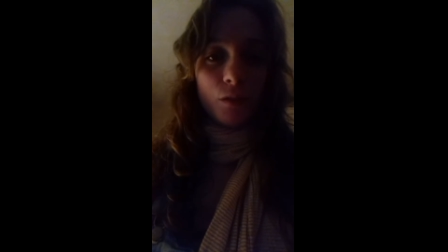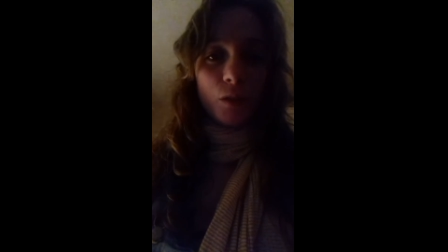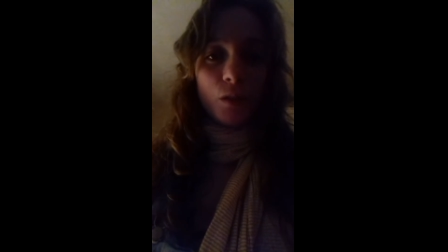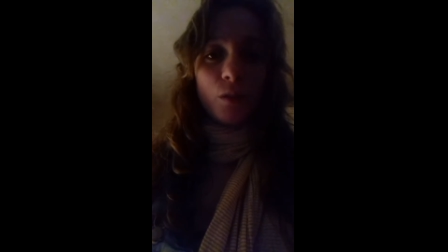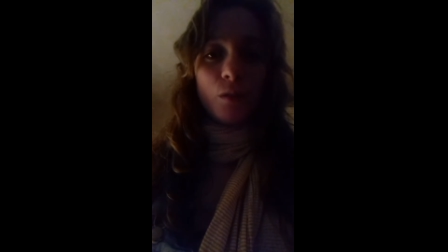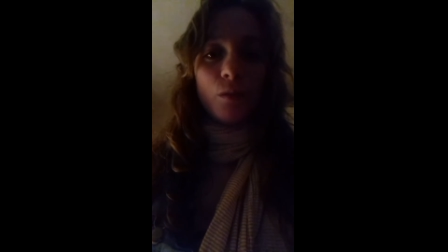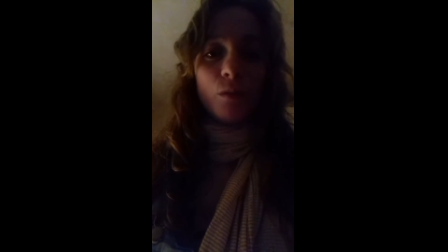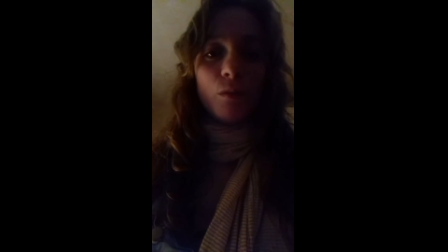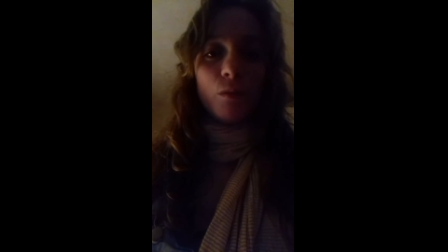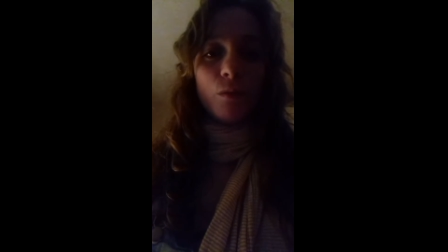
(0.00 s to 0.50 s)

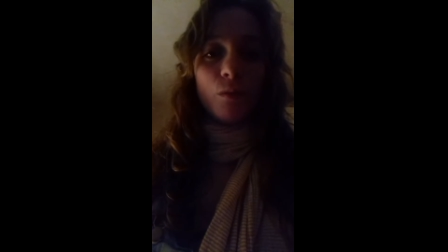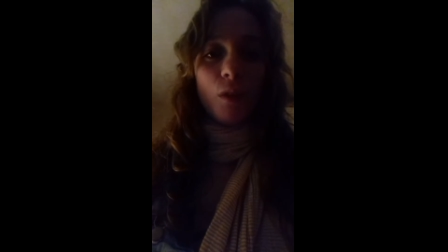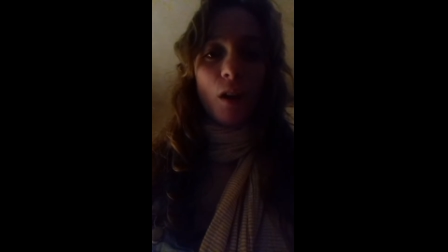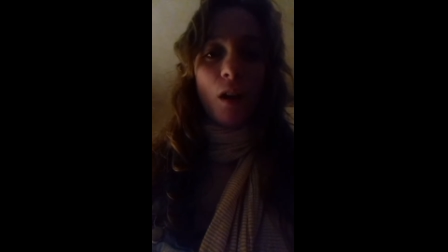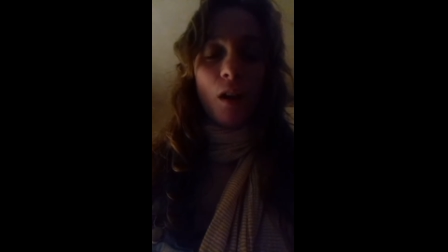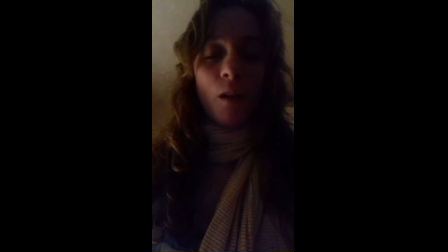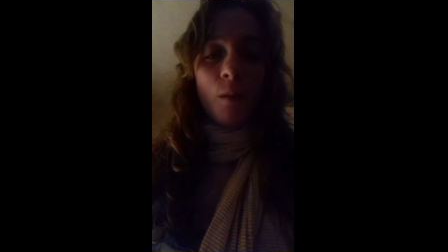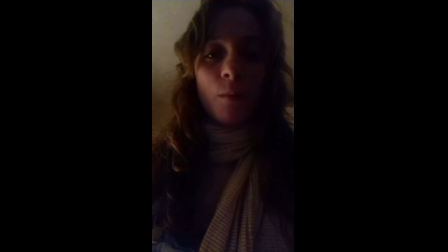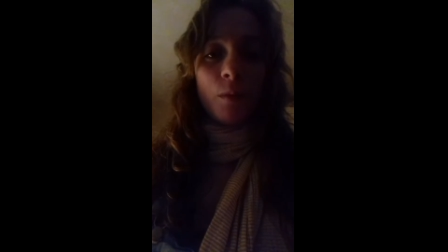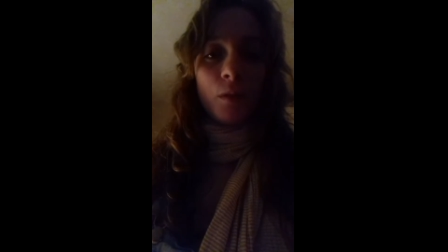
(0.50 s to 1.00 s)
You
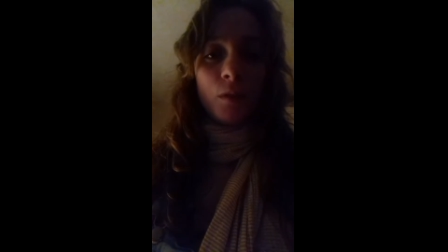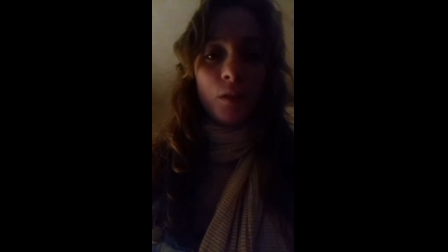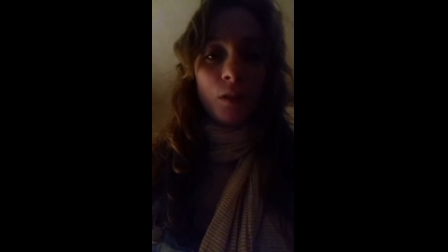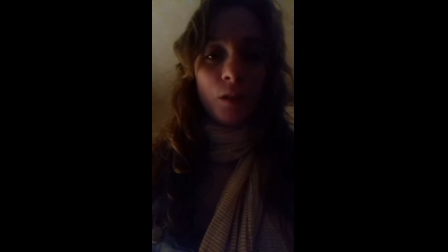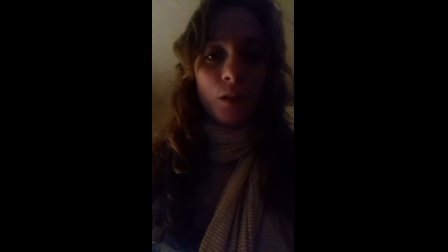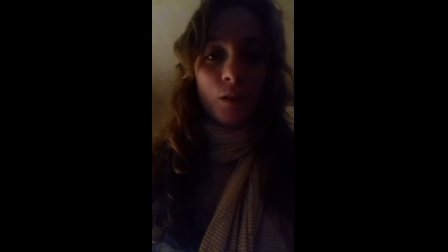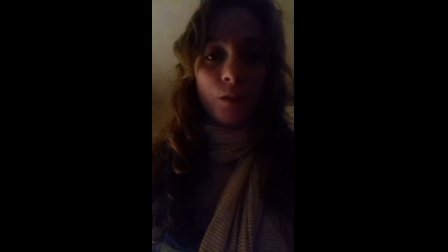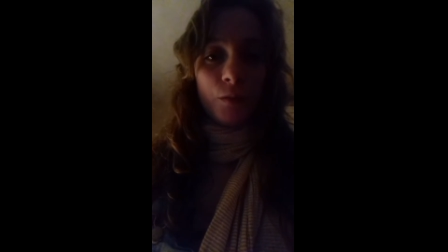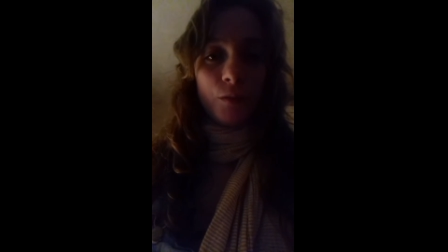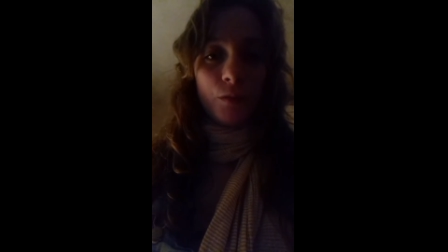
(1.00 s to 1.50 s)
are
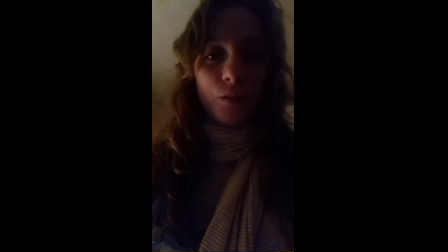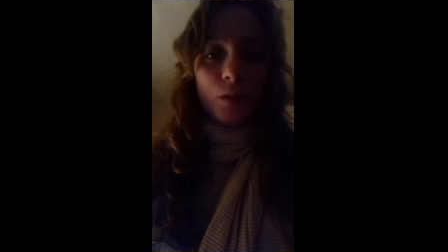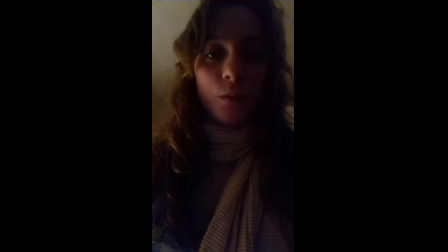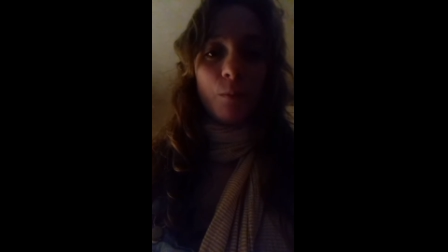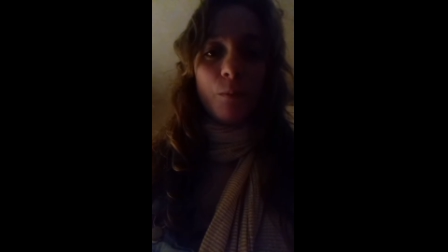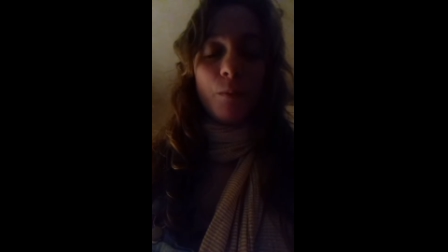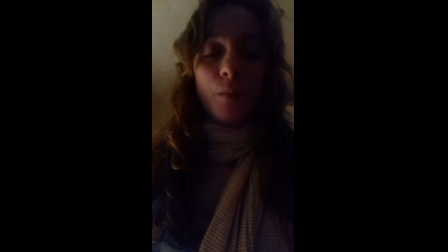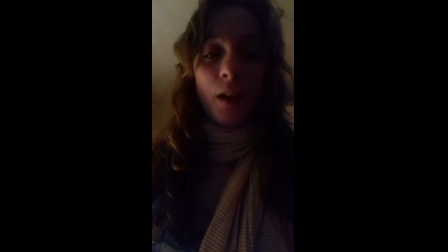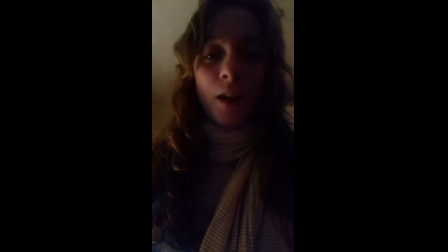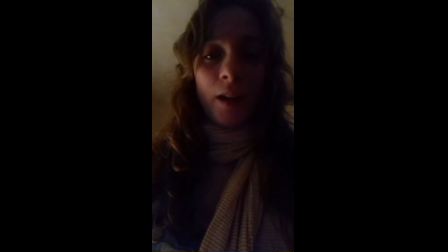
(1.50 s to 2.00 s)

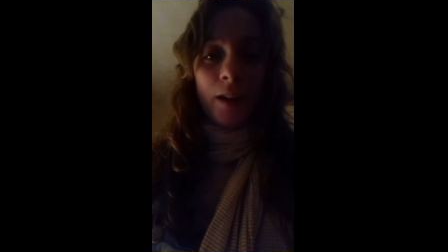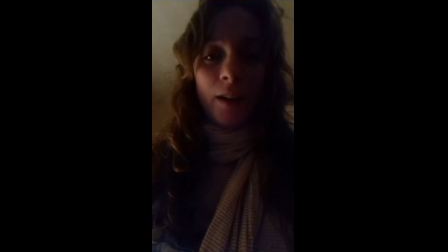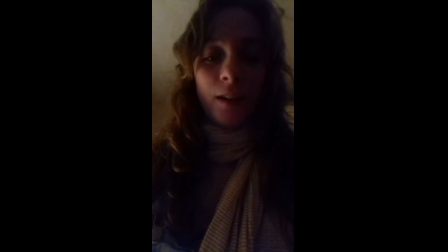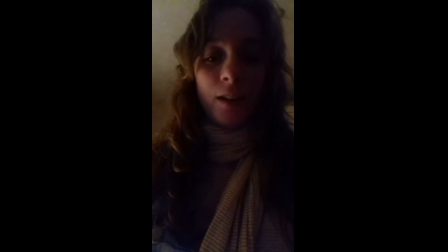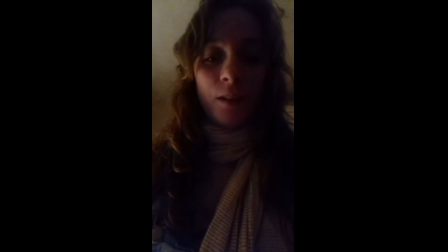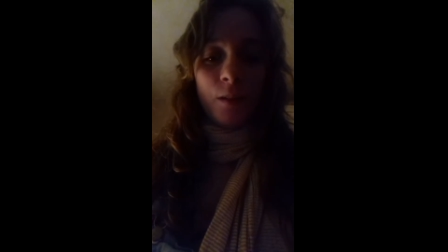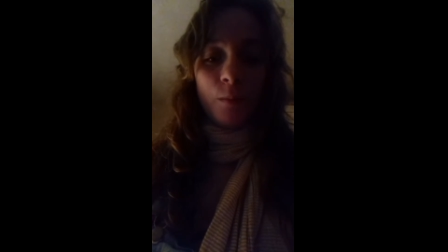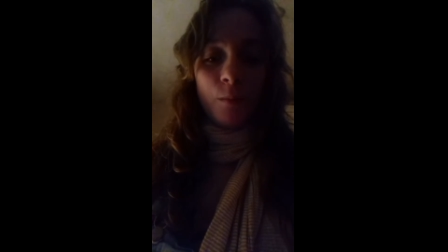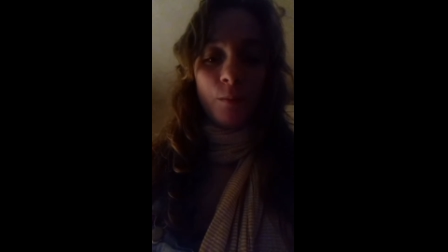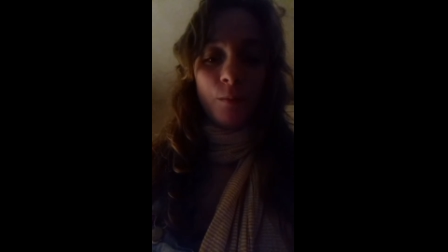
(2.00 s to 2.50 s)
beloved by
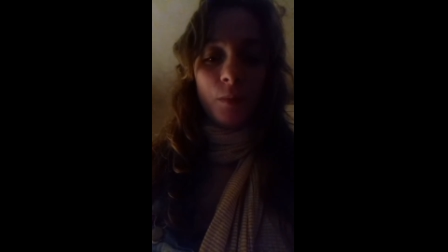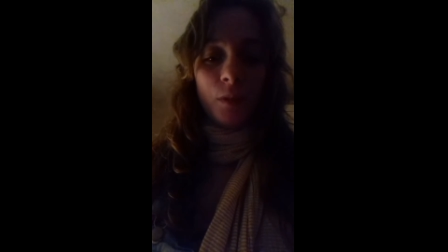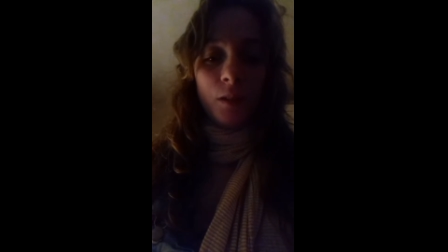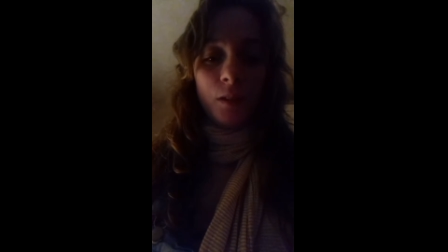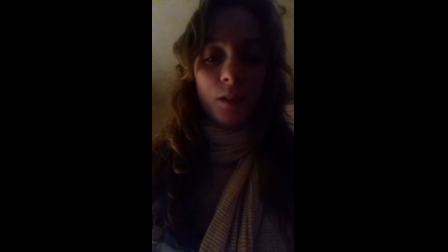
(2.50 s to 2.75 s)
him.